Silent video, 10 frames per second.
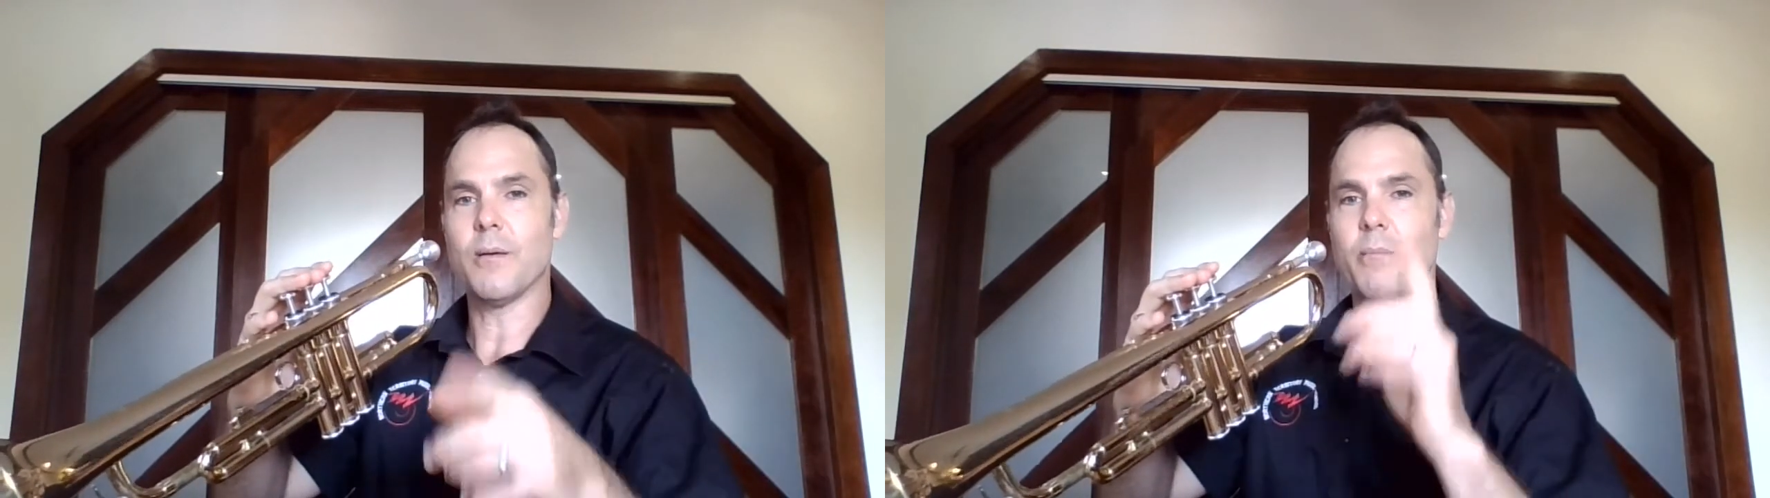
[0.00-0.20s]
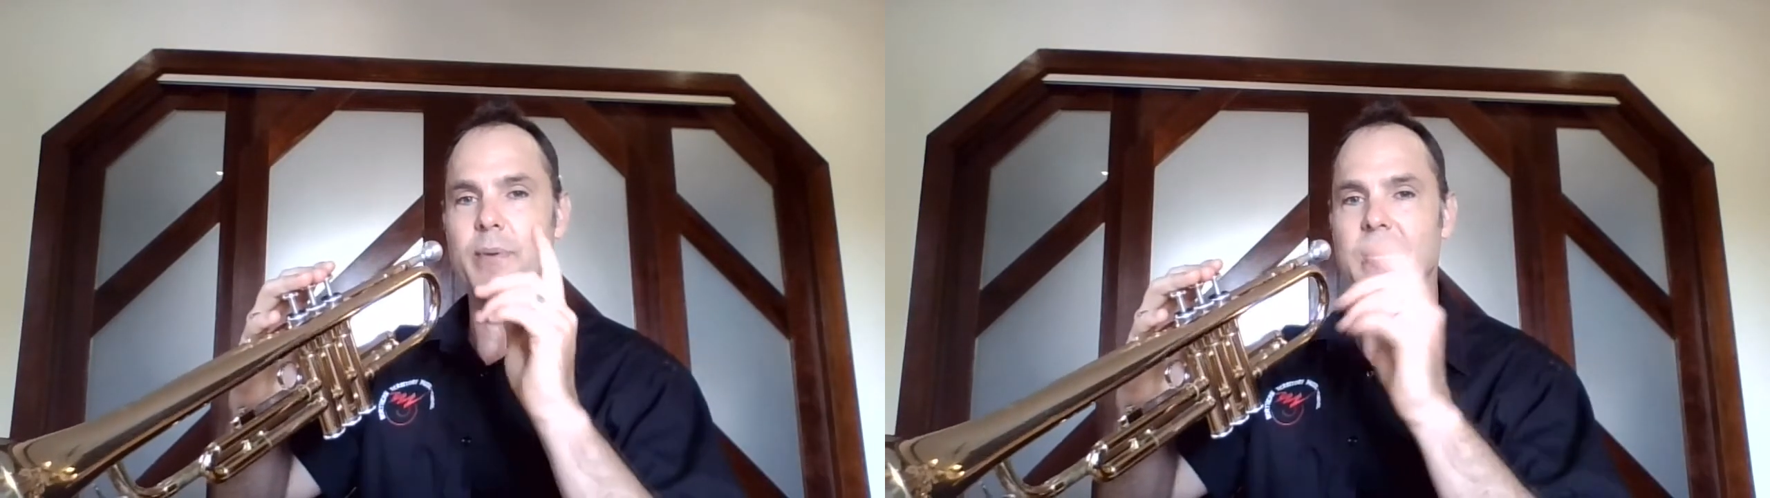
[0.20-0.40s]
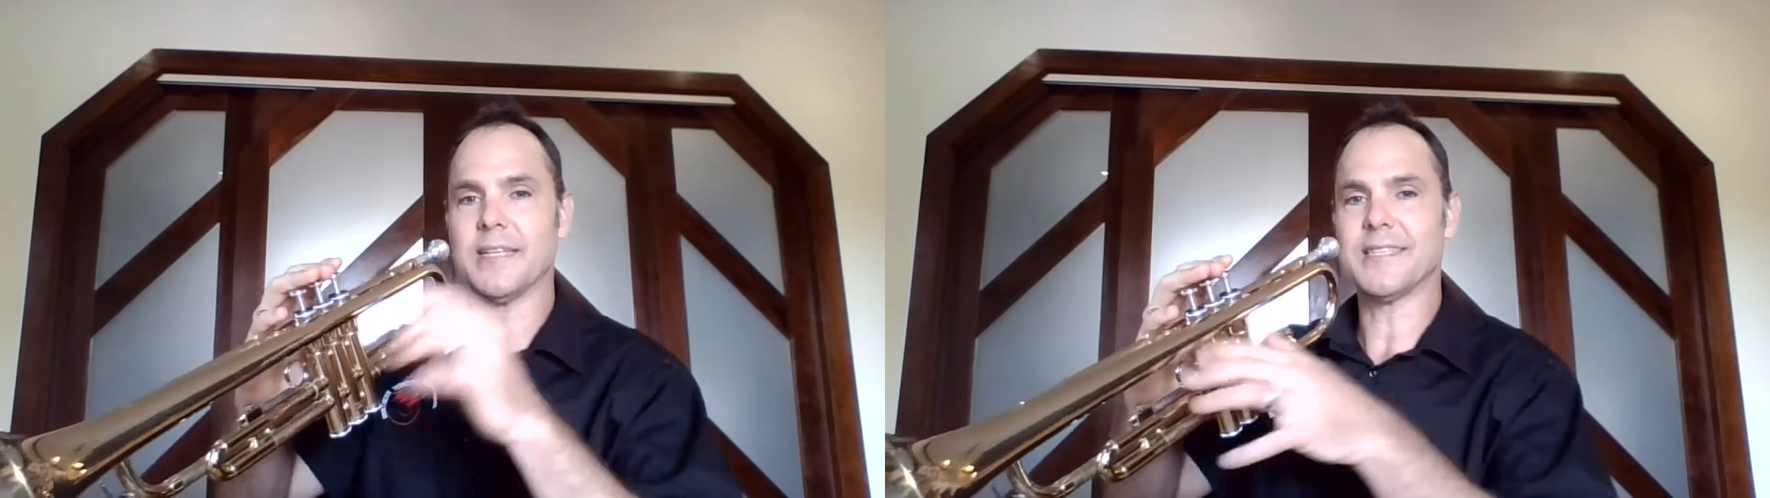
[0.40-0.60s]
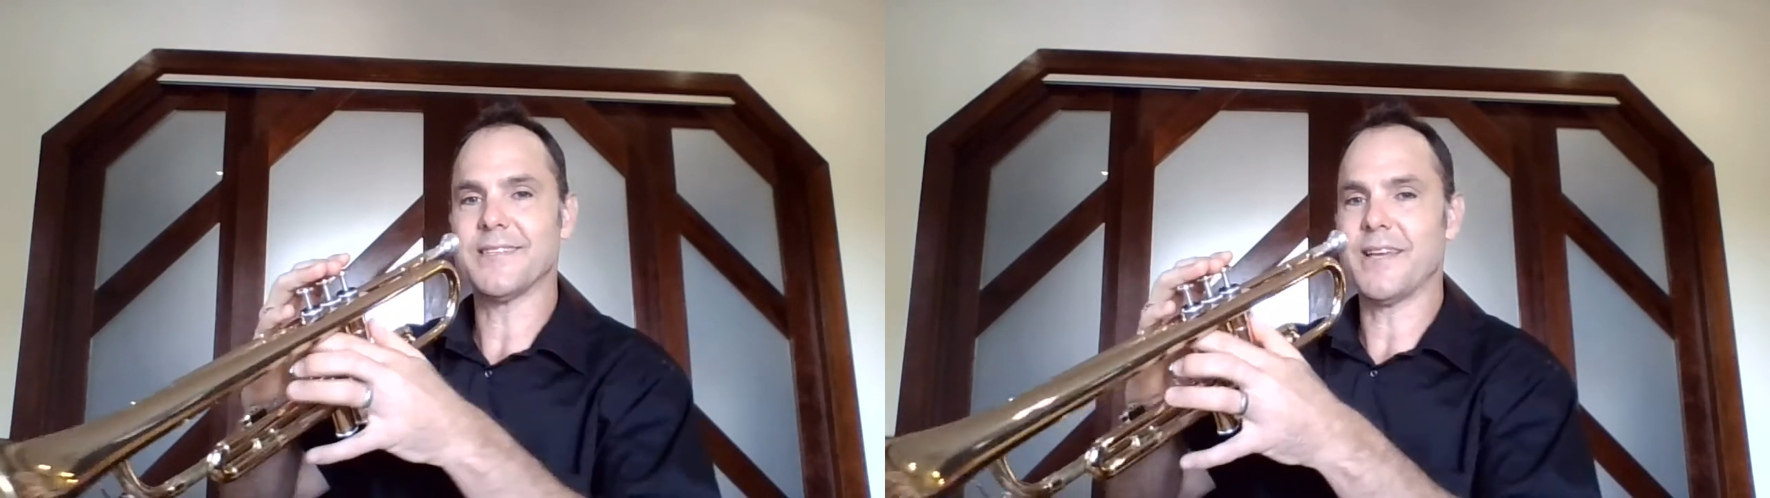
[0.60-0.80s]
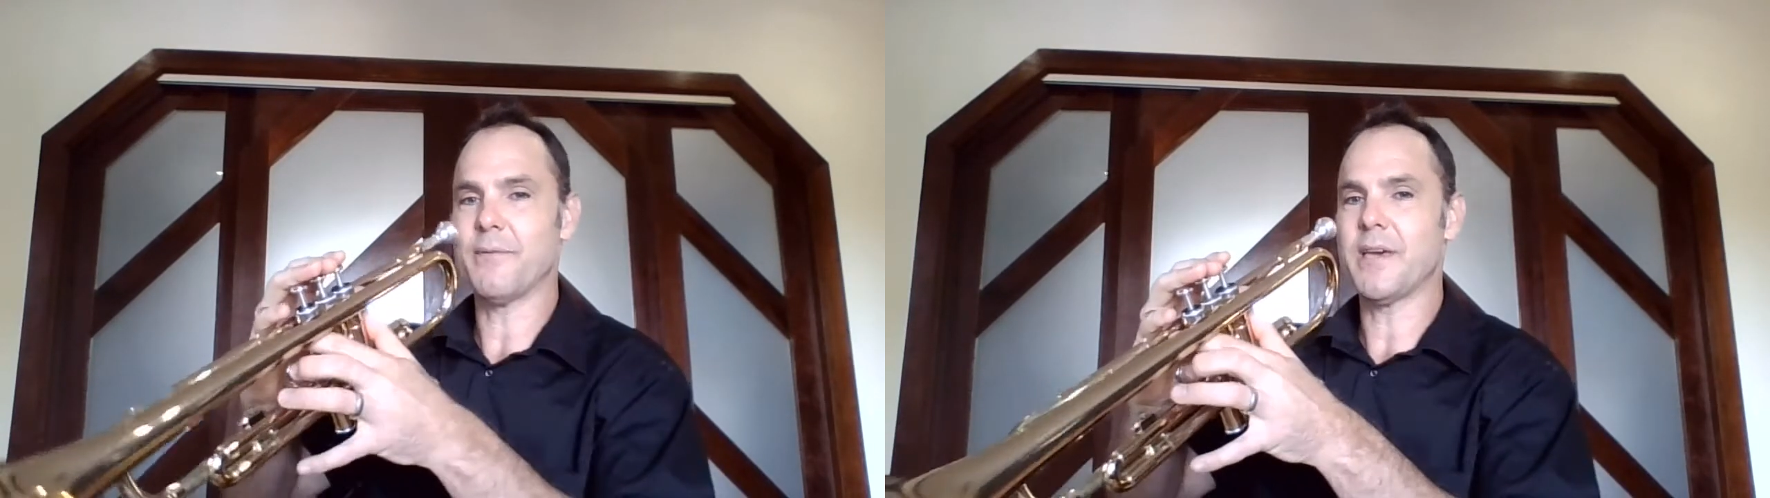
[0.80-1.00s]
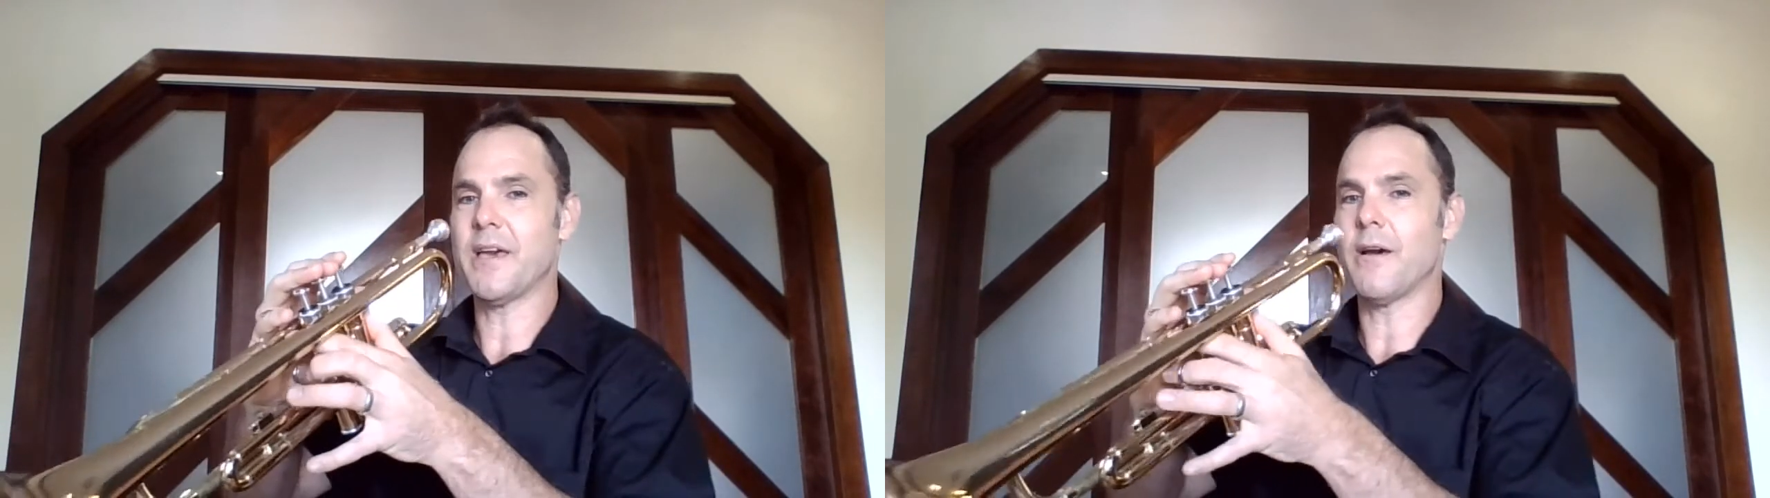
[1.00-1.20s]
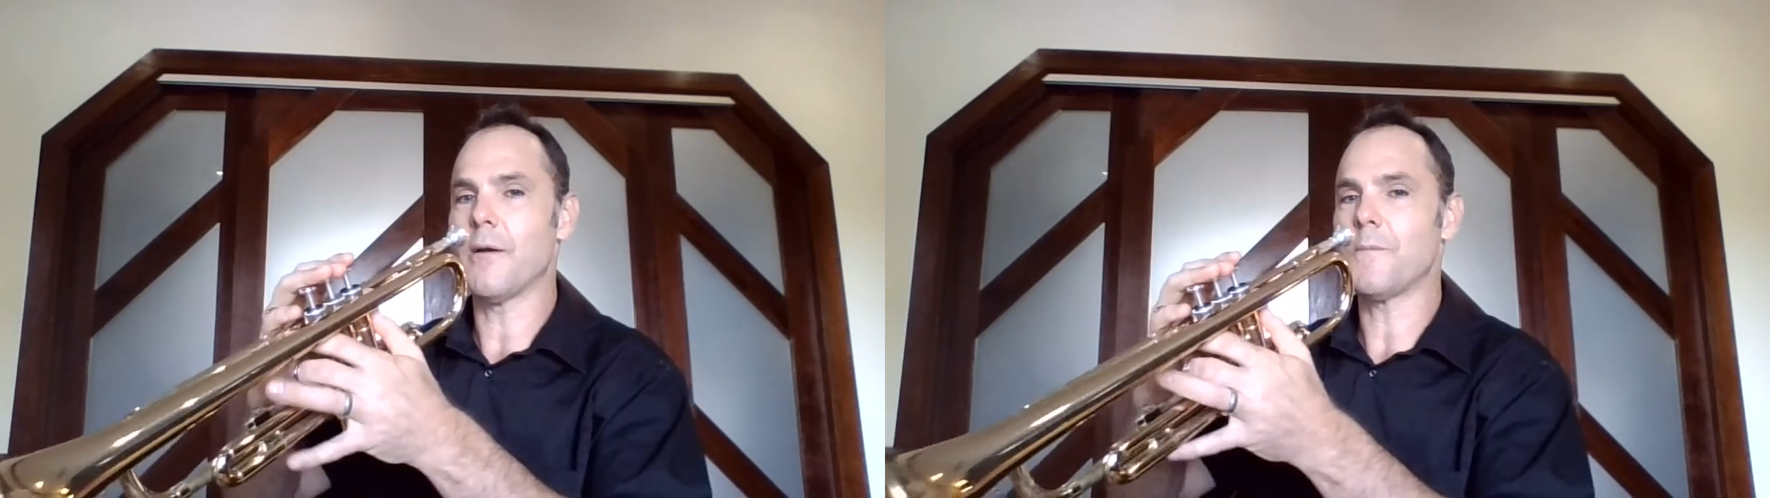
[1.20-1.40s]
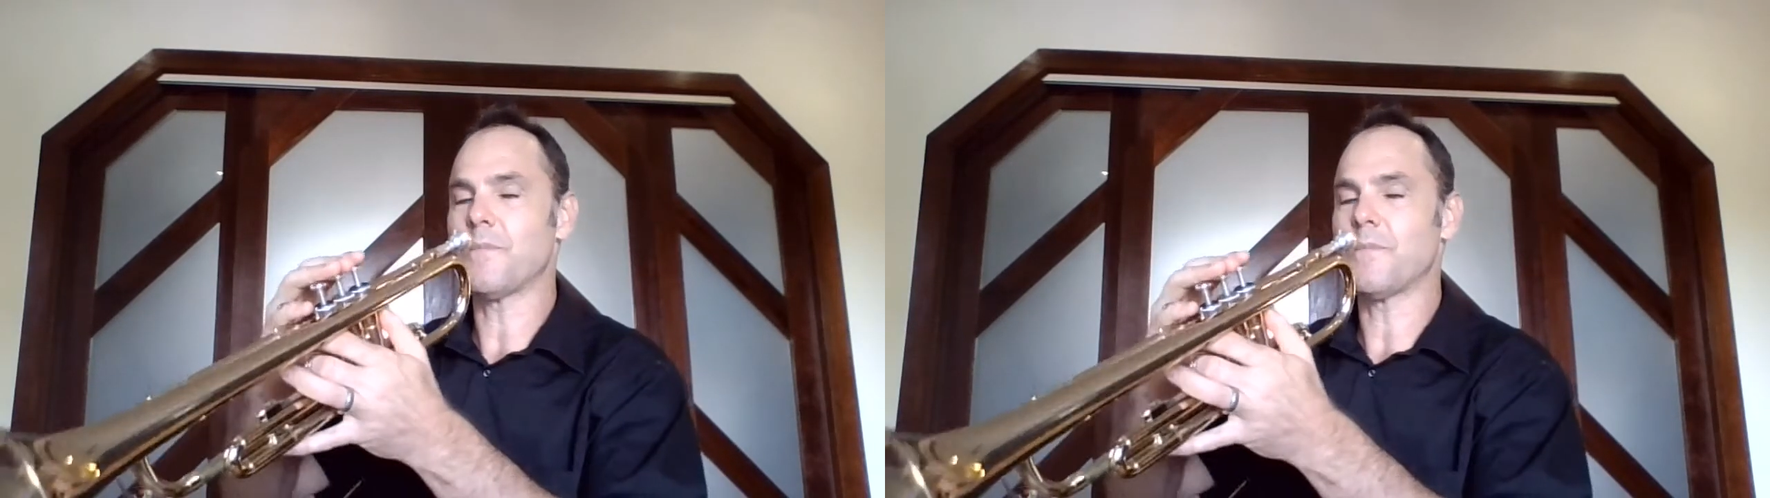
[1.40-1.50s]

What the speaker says: beats. Here we go.